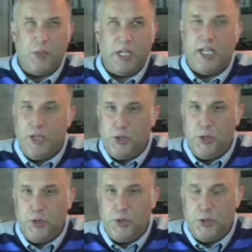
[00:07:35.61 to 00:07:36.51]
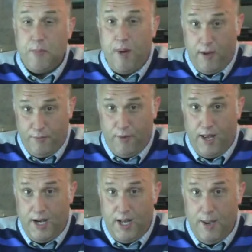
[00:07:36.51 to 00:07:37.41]
we're going to introduce you to my
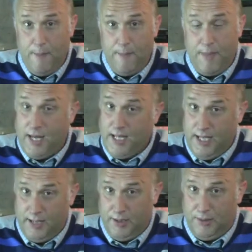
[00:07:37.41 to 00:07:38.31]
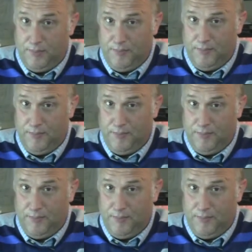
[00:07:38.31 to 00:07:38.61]
friend, Benny Hill.